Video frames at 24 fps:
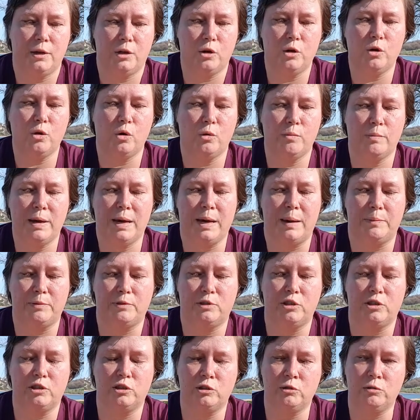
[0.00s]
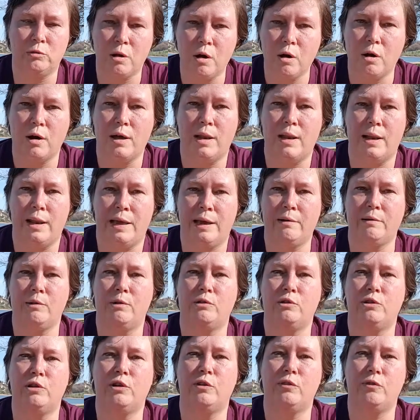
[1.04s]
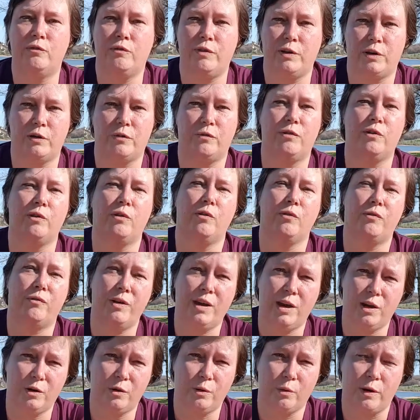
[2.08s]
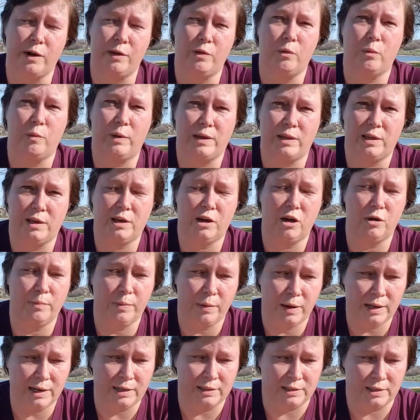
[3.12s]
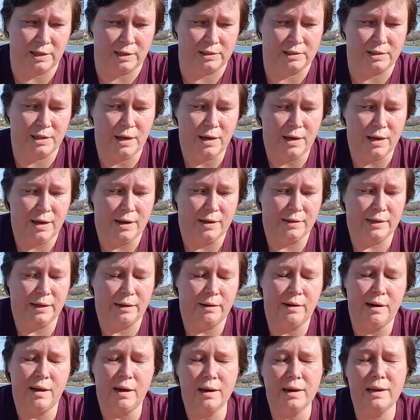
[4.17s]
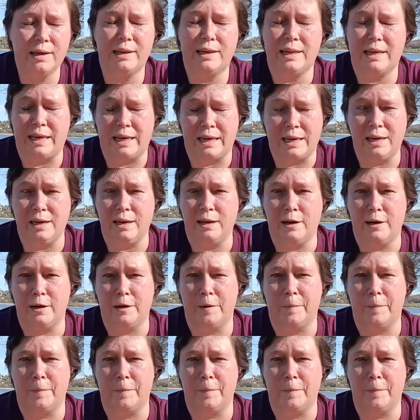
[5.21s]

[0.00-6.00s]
Google Maps does not allow you to configure for your vehicle in the way that CoPilot does. Now, luckily,